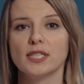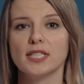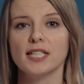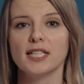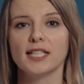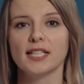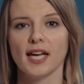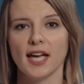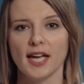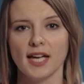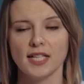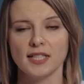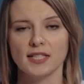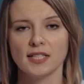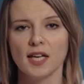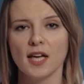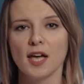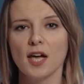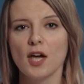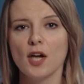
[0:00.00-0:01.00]

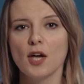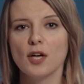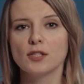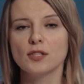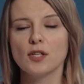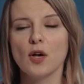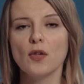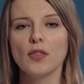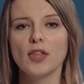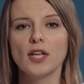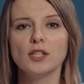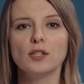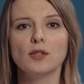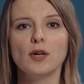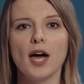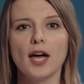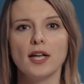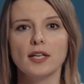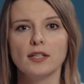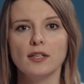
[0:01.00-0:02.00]
decades, so that you
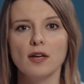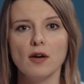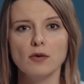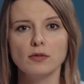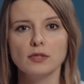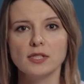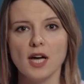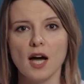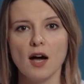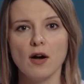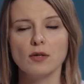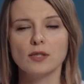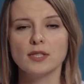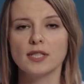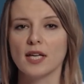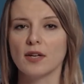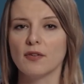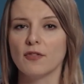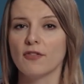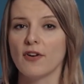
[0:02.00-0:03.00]
had no doubts
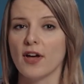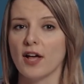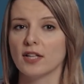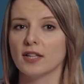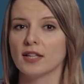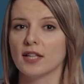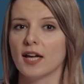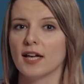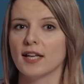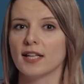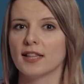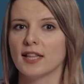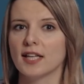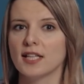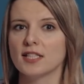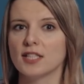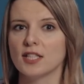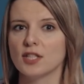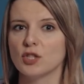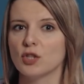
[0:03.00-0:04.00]
and felt like
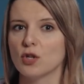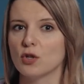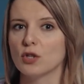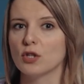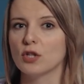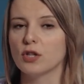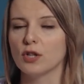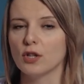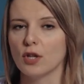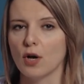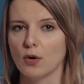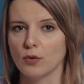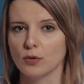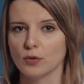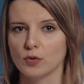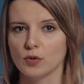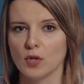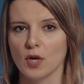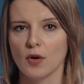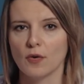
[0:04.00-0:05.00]
this is your
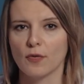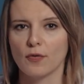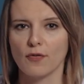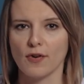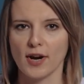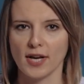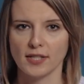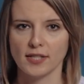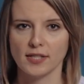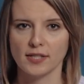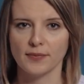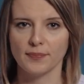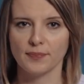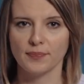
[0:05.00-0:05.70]
close friend.